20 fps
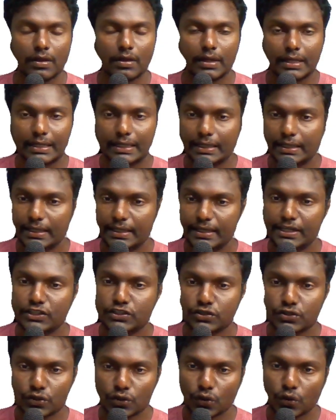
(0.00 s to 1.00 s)

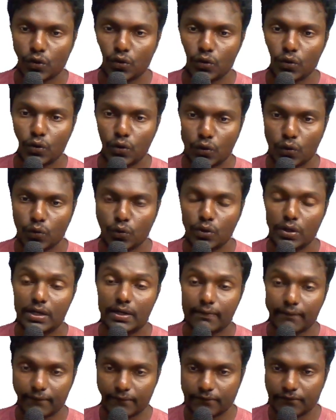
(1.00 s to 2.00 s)
Leads go
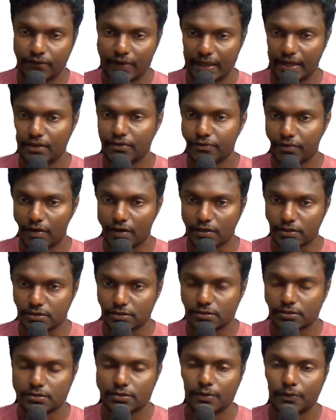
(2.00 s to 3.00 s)
cold very
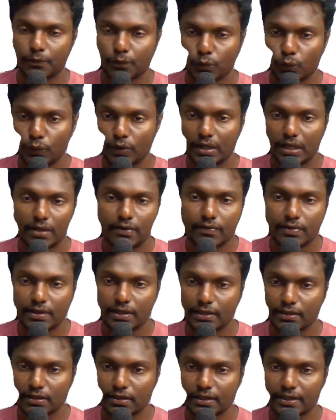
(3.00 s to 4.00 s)
fast. We live
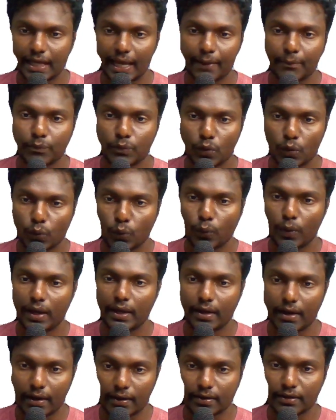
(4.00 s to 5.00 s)
in a time
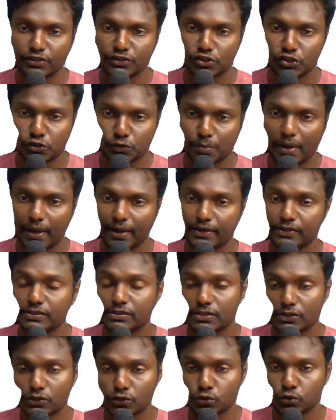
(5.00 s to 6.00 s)
where attention span
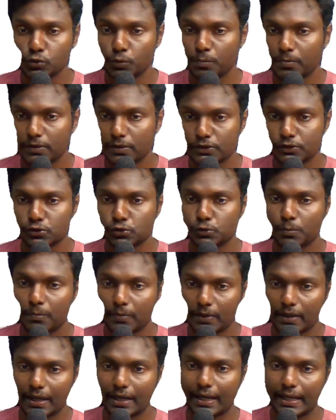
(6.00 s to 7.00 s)
is
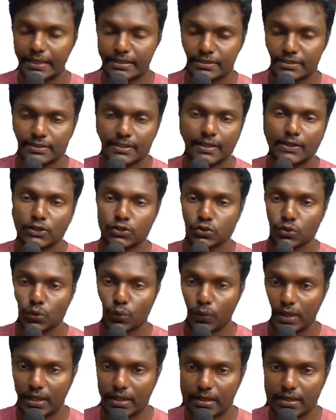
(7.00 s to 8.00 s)
super less. So
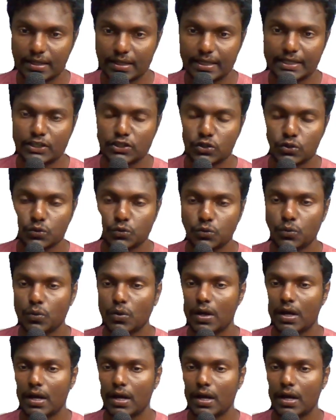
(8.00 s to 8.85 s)
we need to